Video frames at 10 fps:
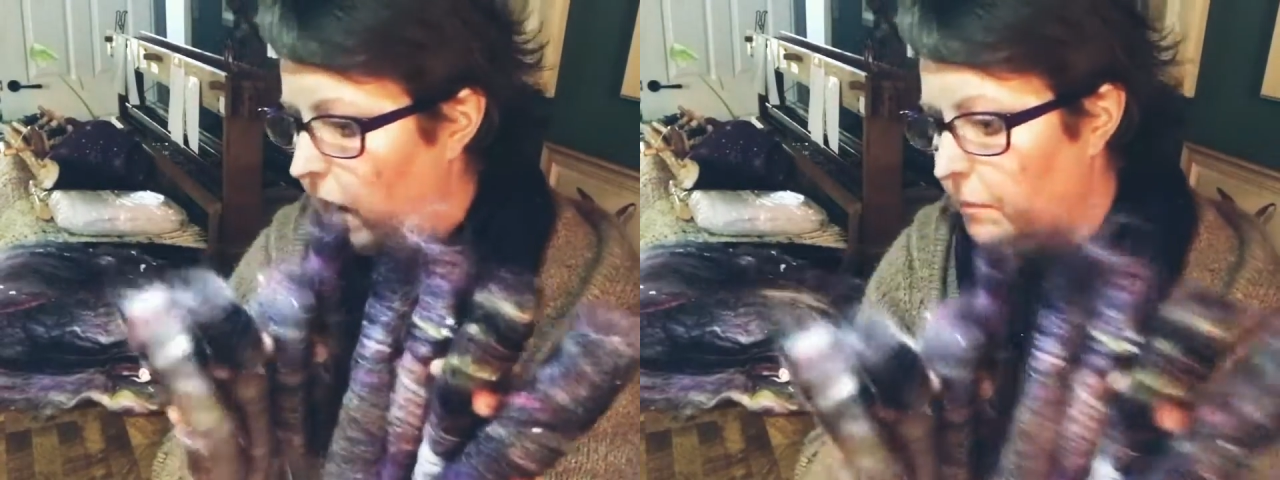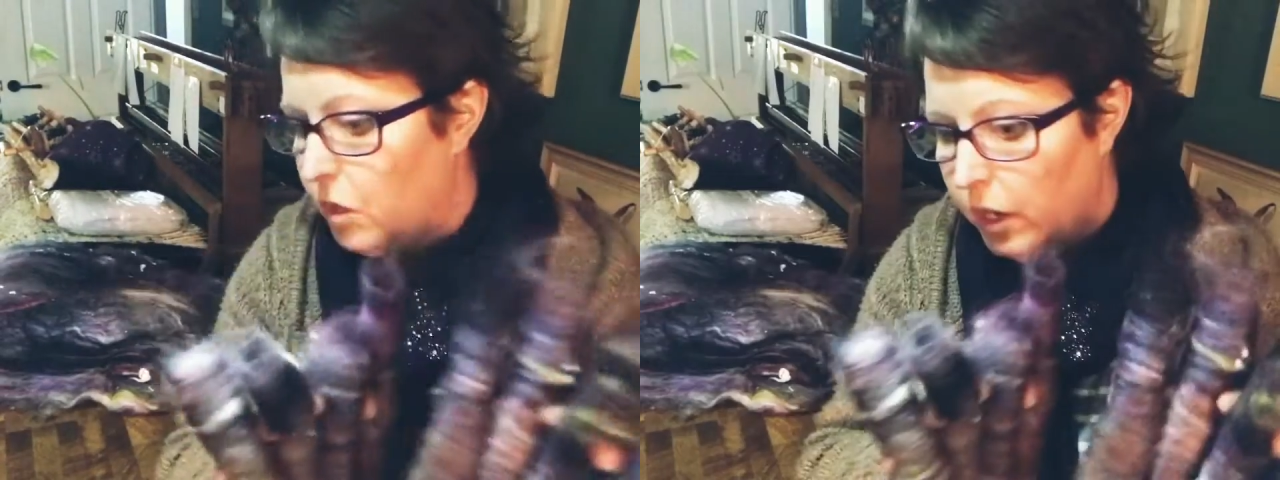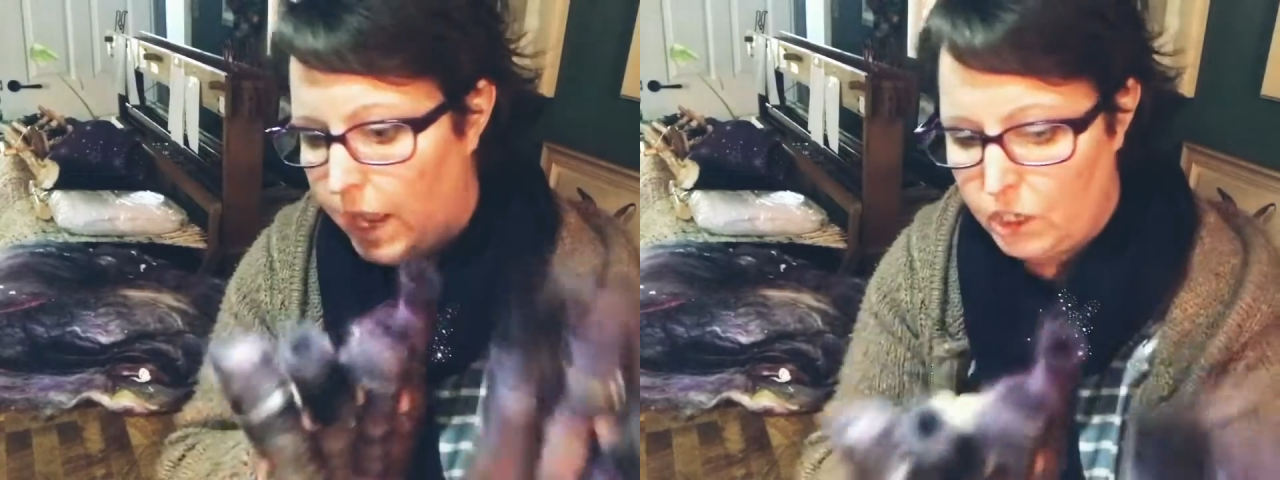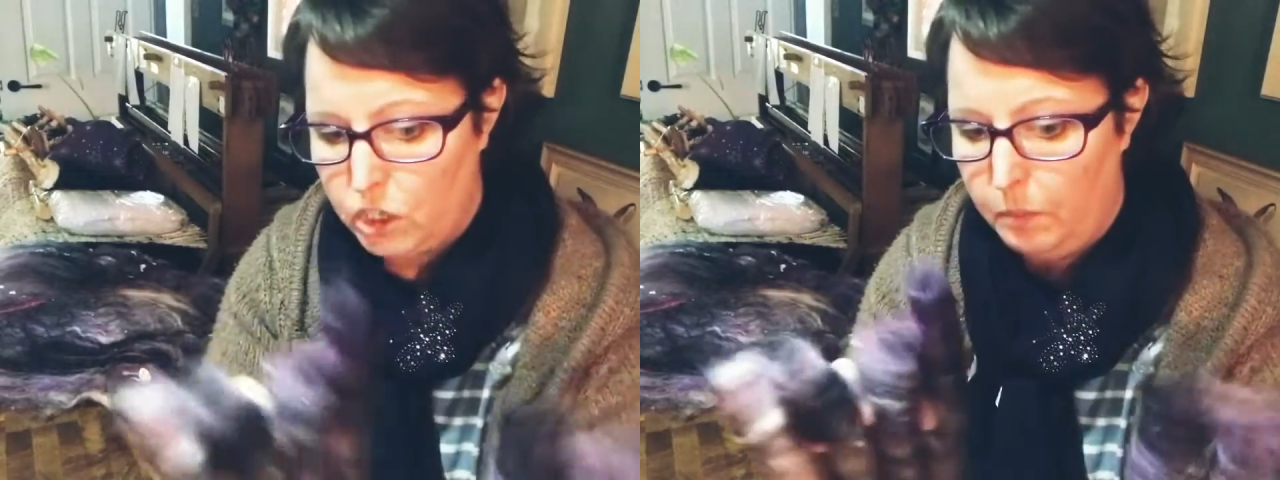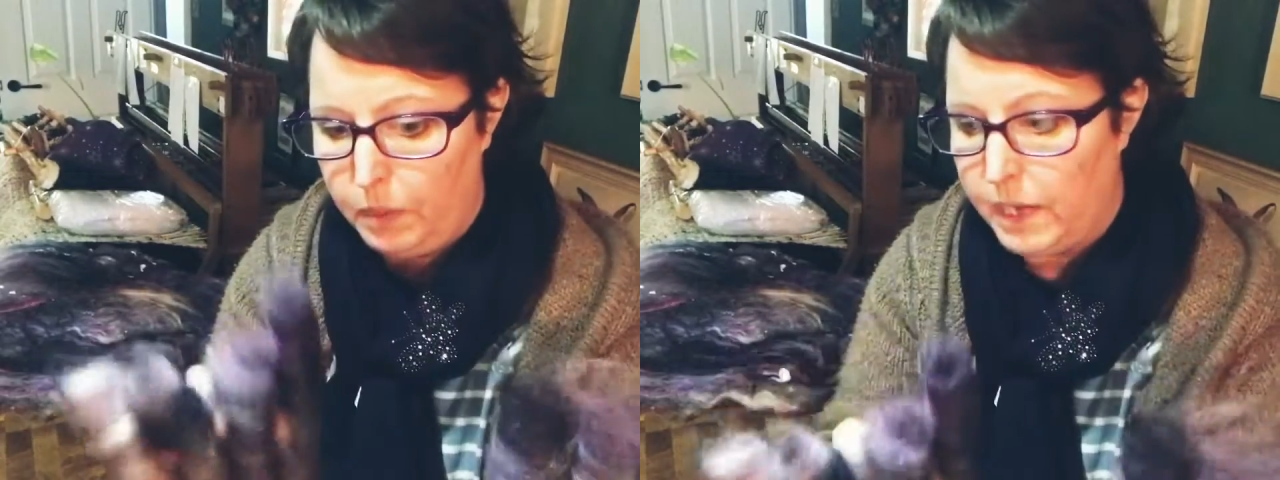I'm gonna
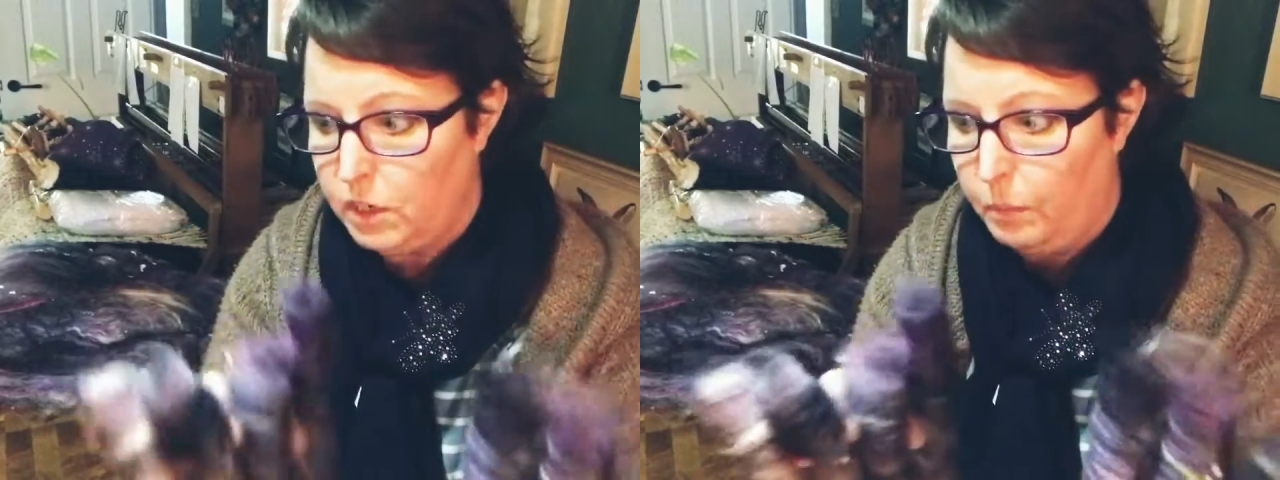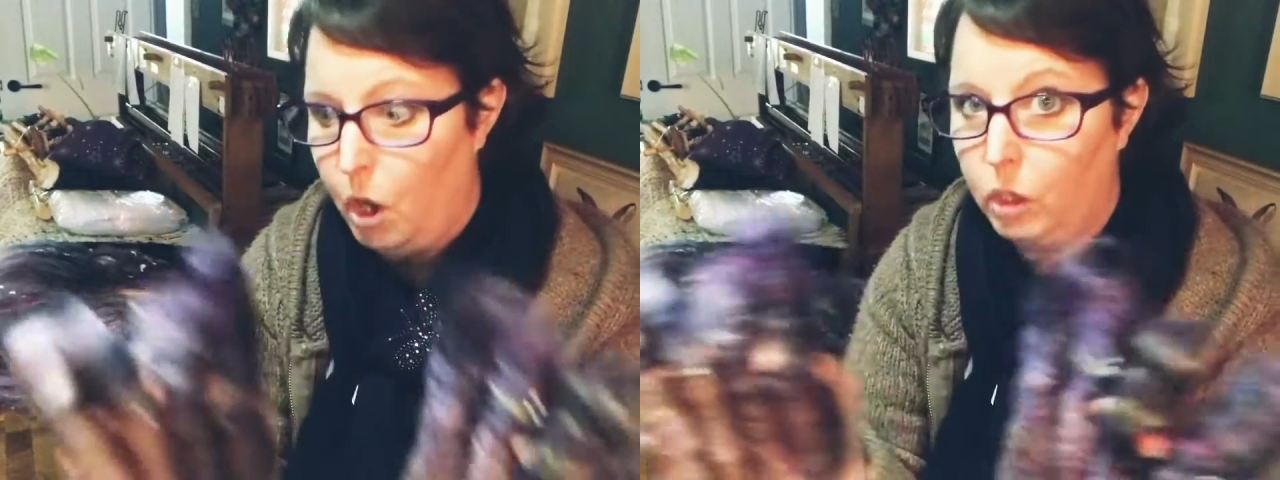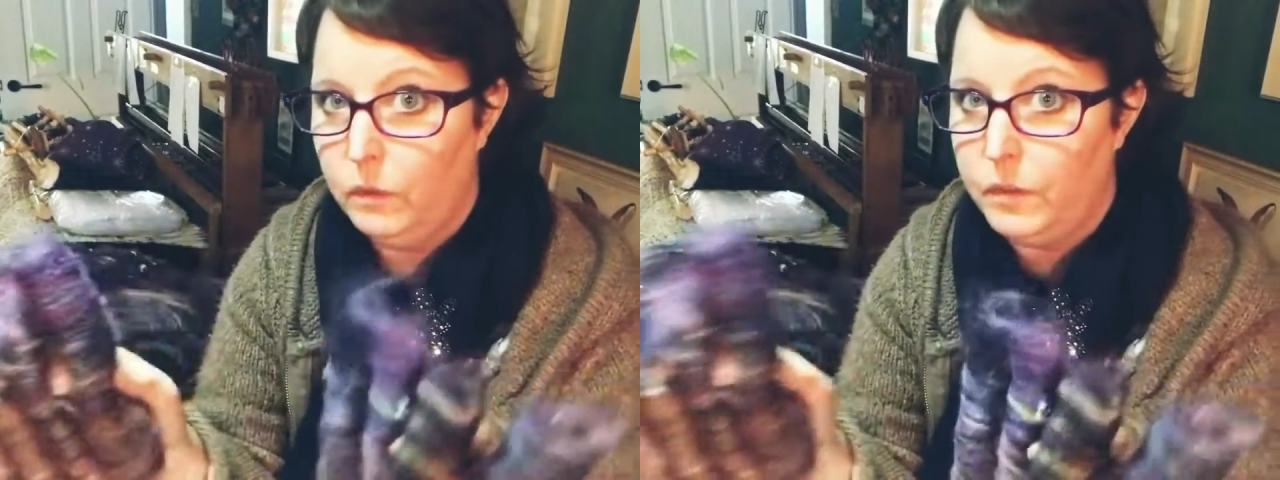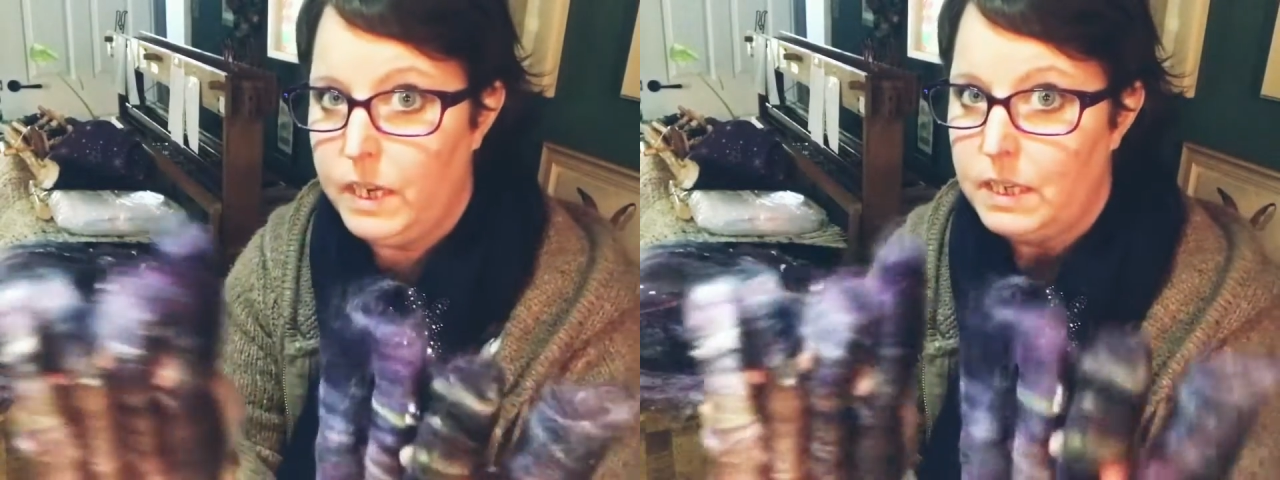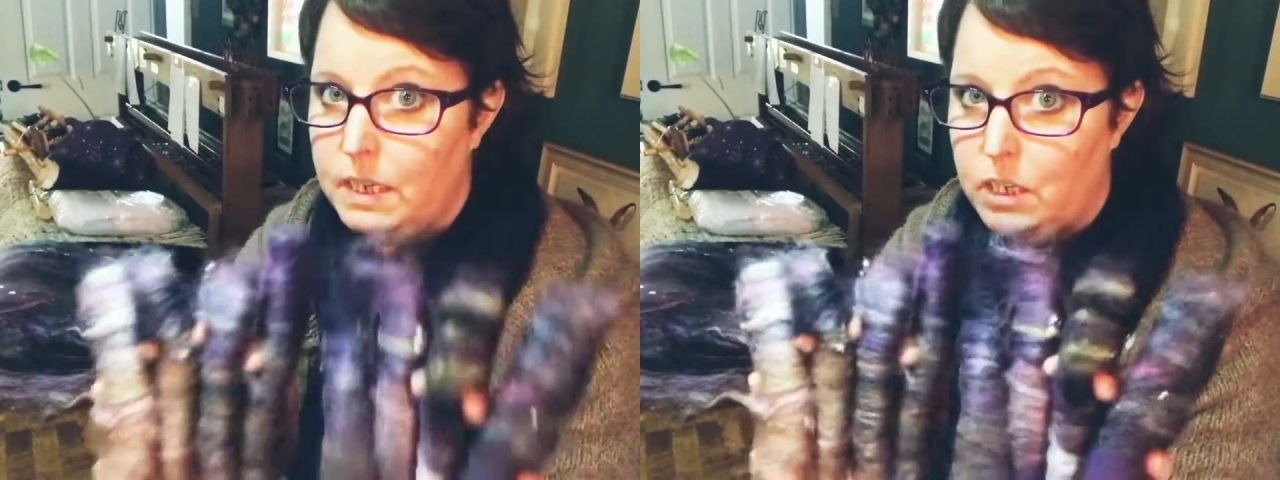actually blend up all of
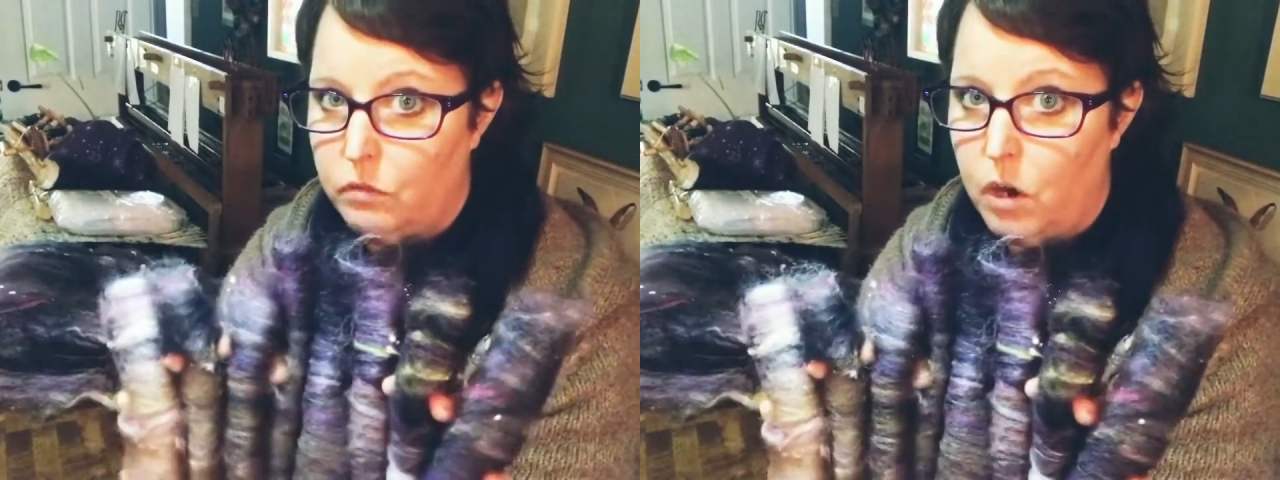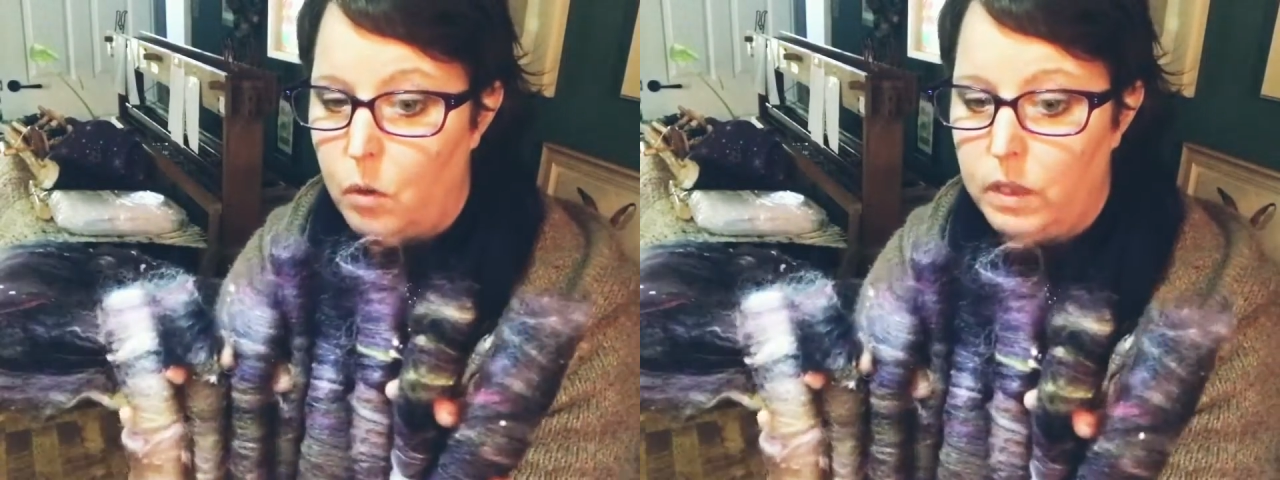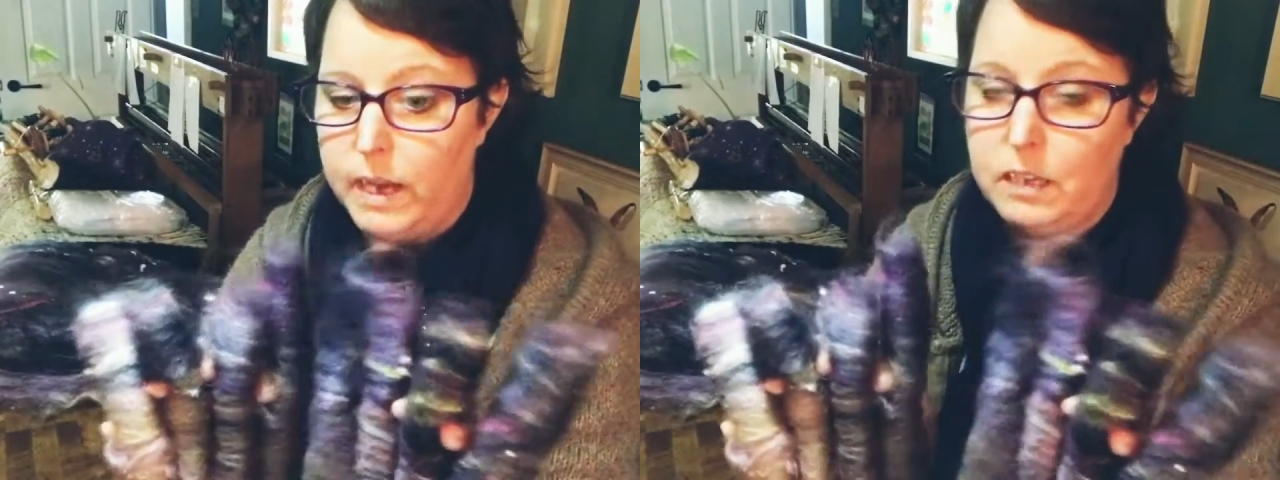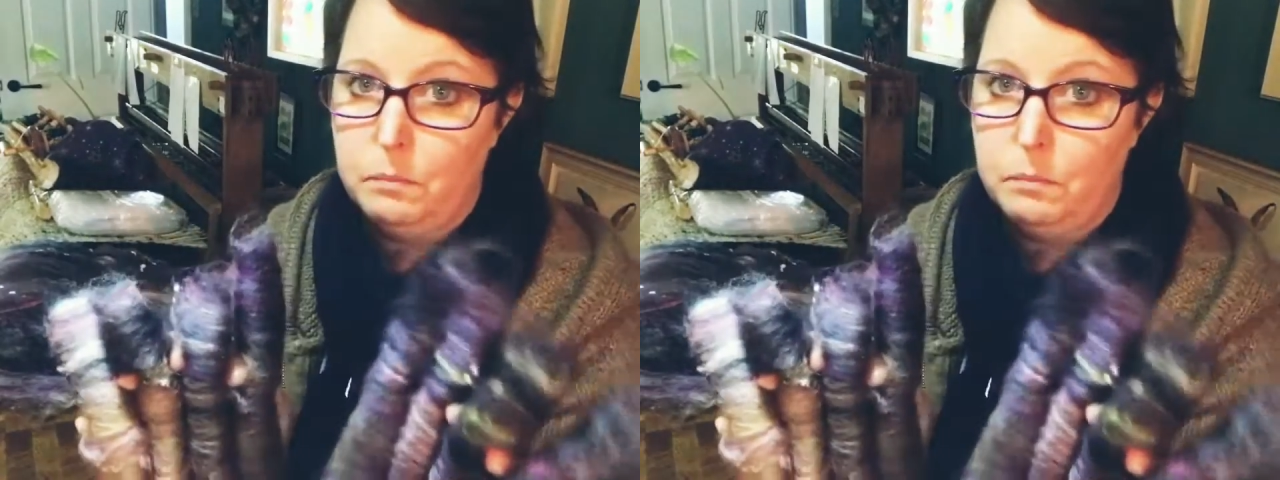these into legs.